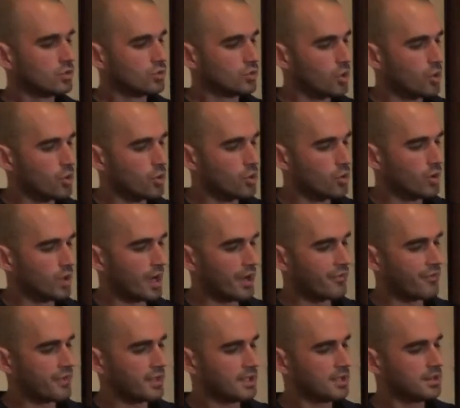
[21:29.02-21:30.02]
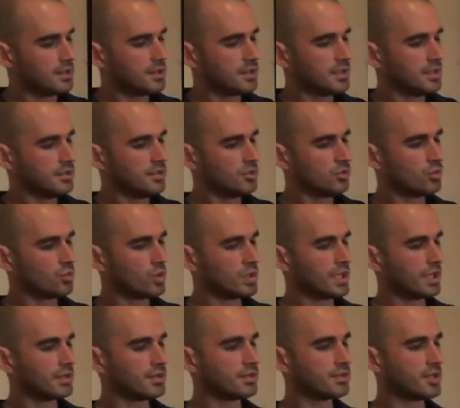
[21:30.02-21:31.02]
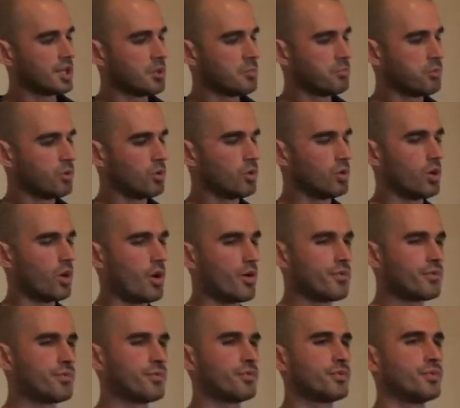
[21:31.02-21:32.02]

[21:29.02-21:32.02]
so I think this is one example of